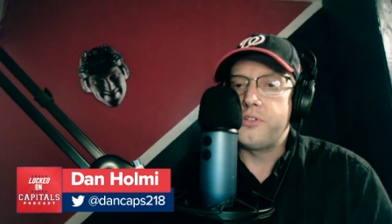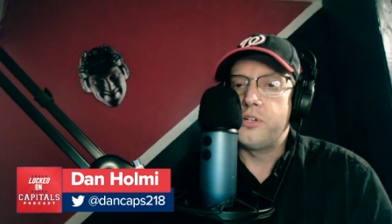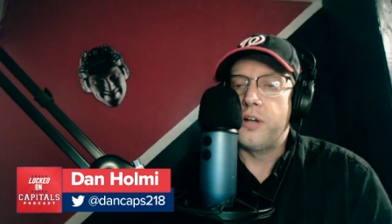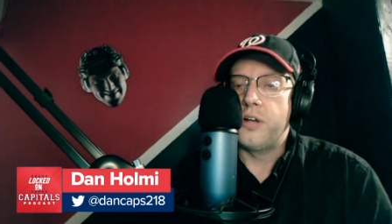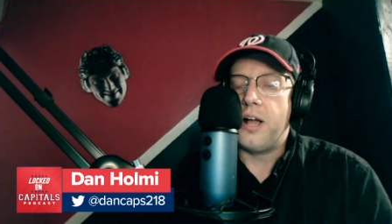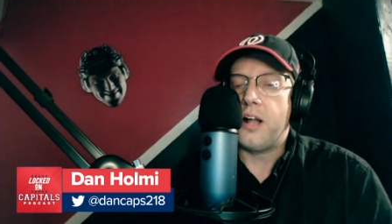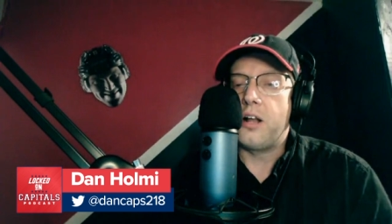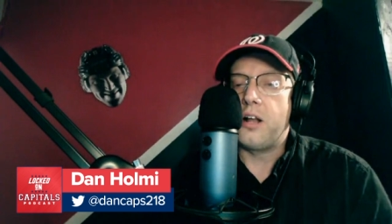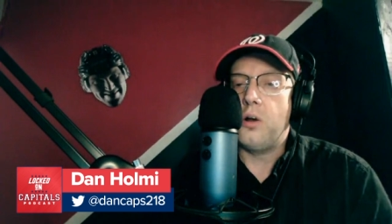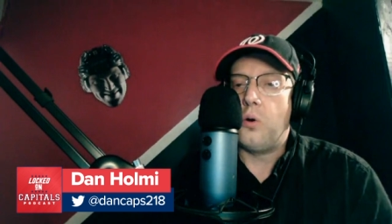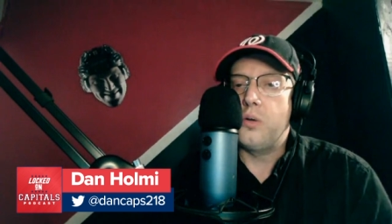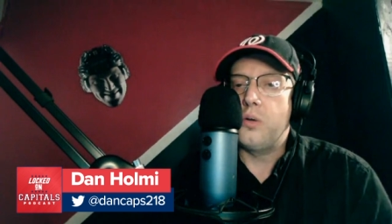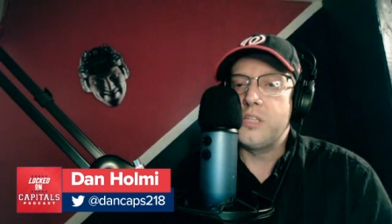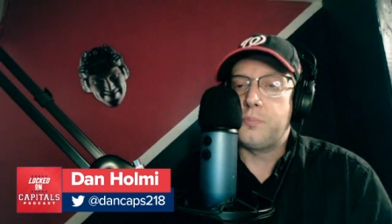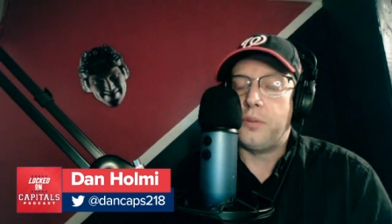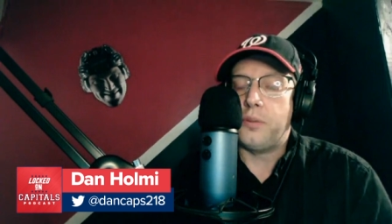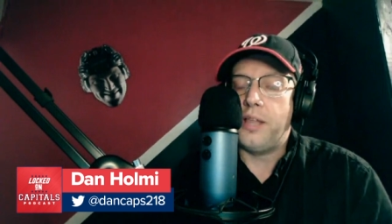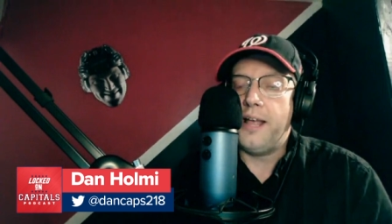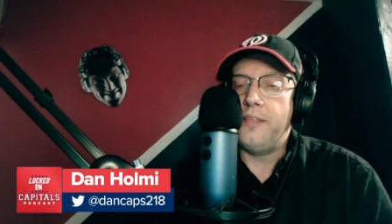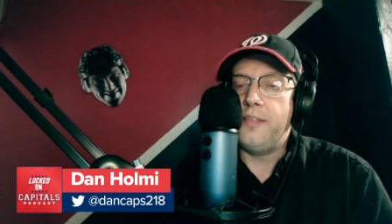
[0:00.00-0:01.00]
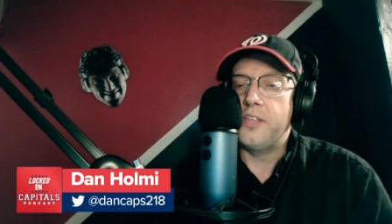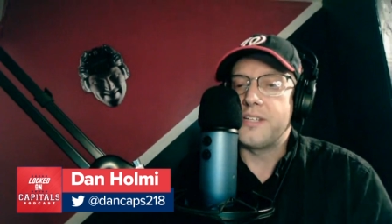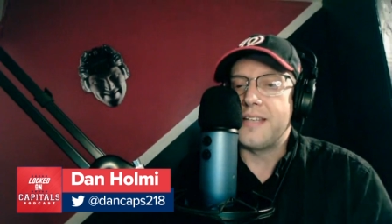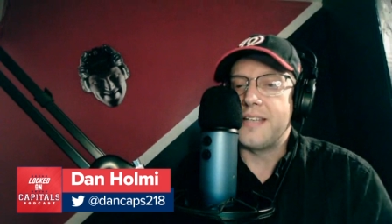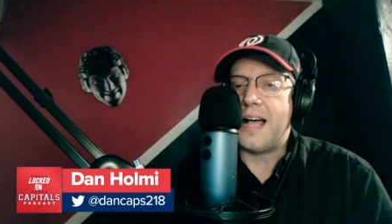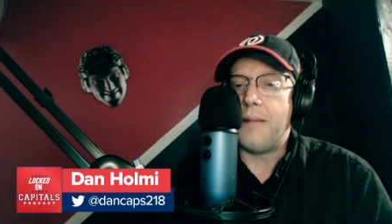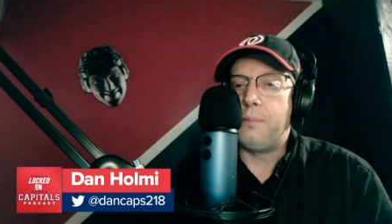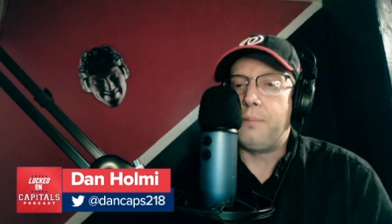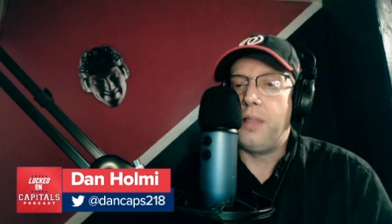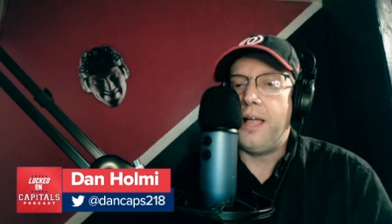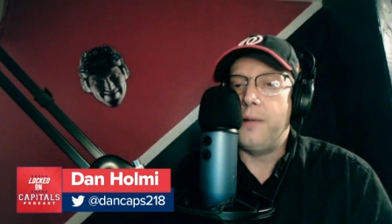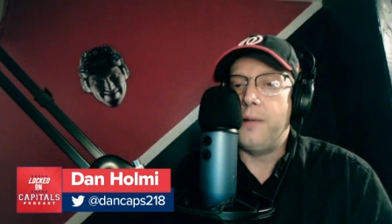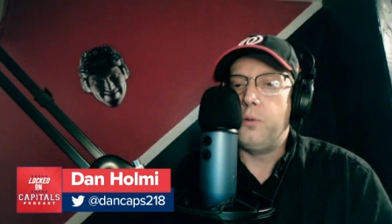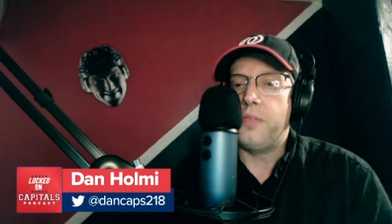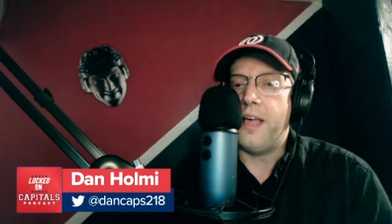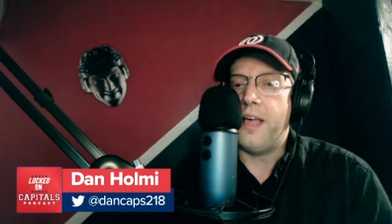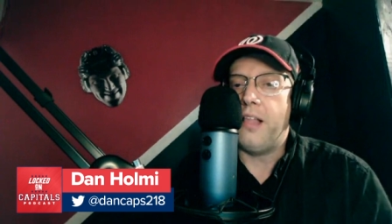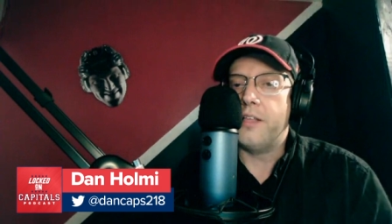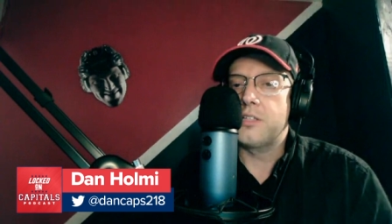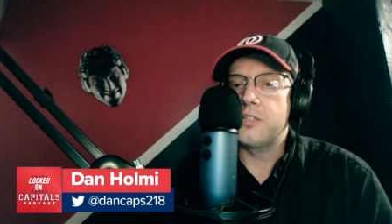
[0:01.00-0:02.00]
You're not going to always play on the top line
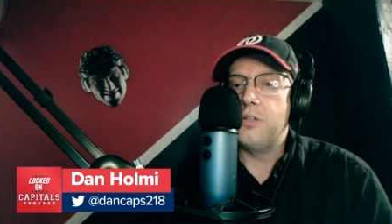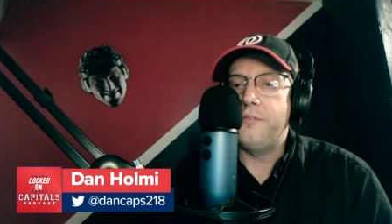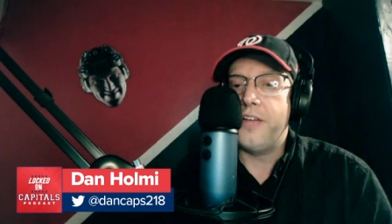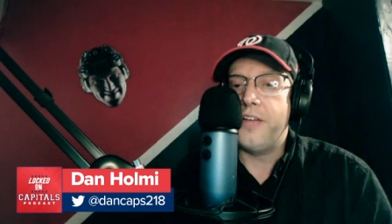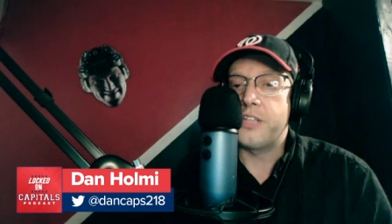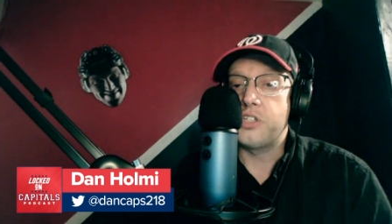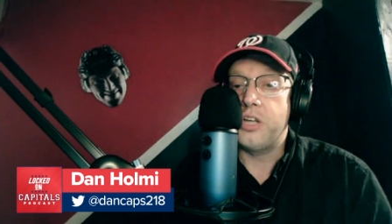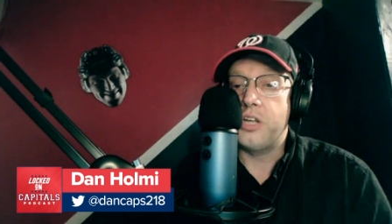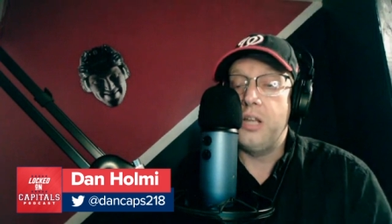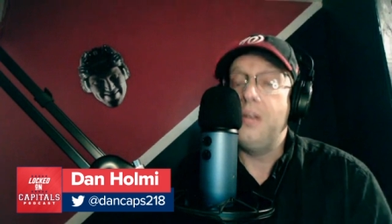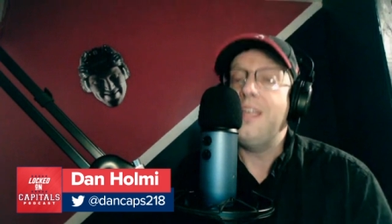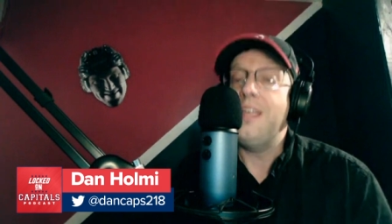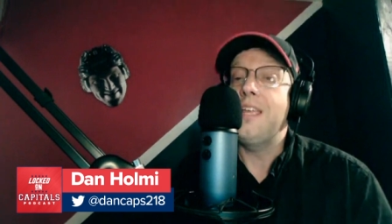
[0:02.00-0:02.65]
with Alex Ovechkin,